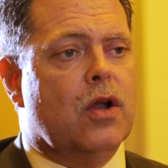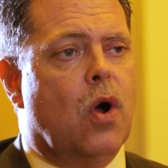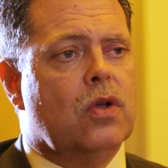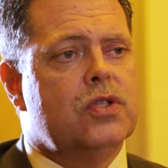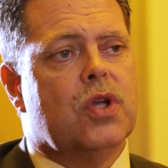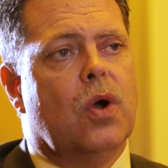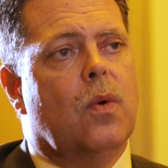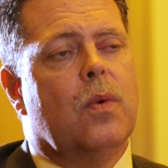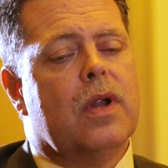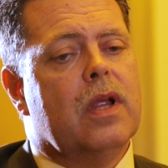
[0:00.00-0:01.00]
And
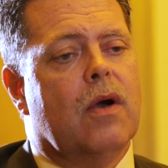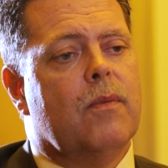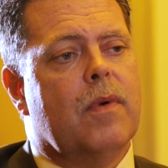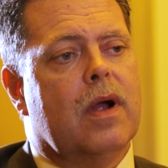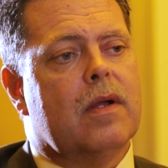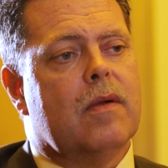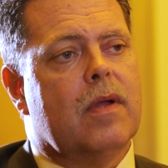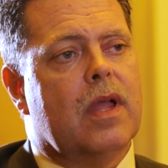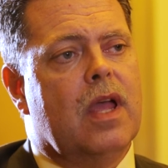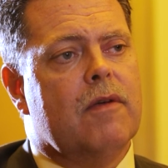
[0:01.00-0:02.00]
also,
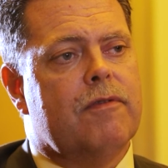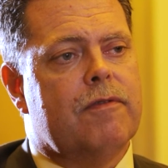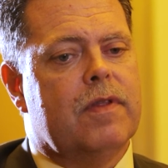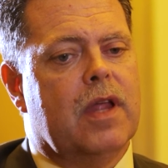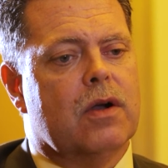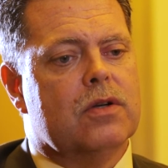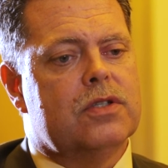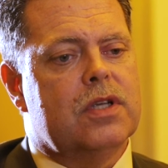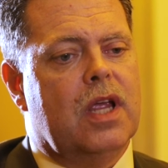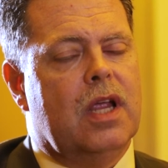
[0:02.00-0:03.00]
if
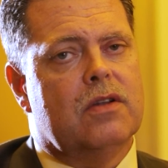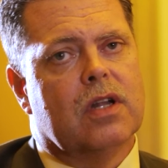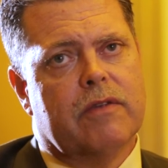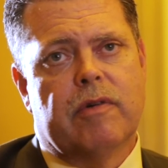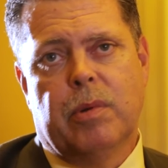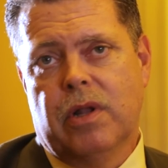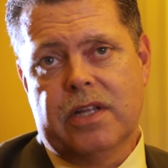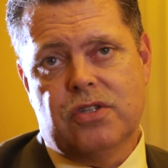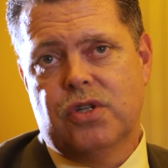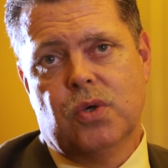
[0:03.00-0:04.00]
there's a deliverable
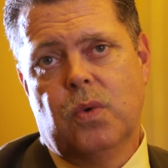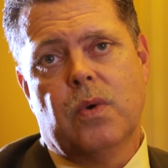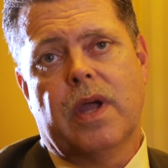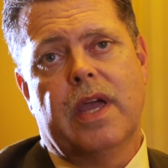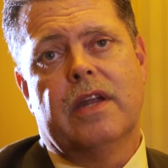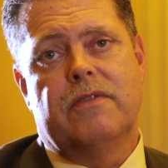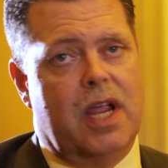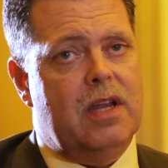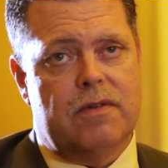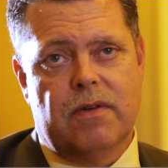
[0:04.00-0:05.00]
that's due and a
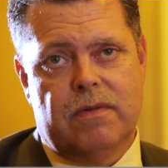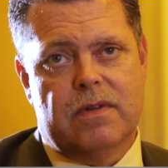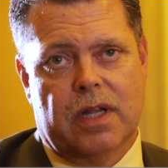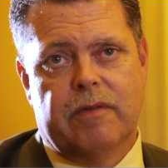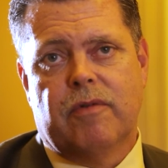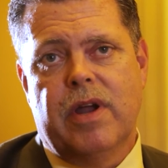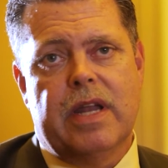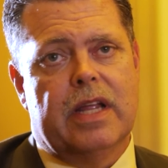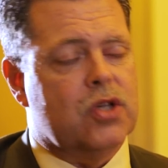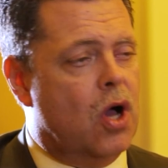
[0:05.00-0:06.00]
date to deliver
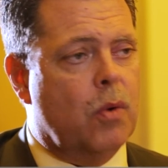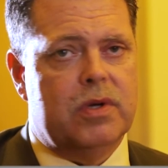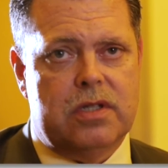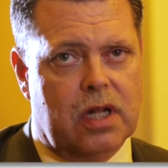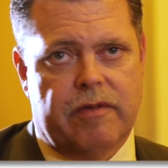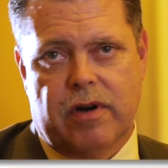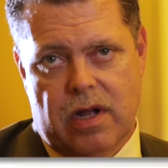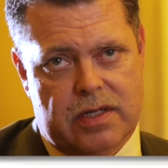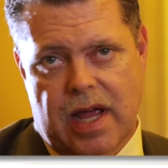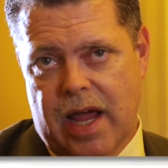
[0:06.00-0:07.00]
it, it's always delivered
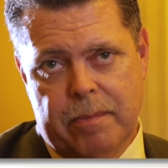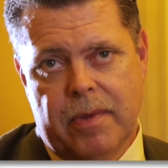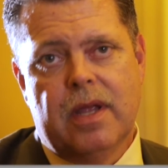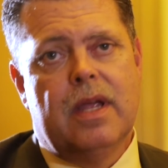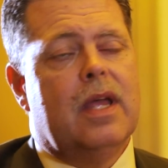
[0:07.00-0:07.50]
on time.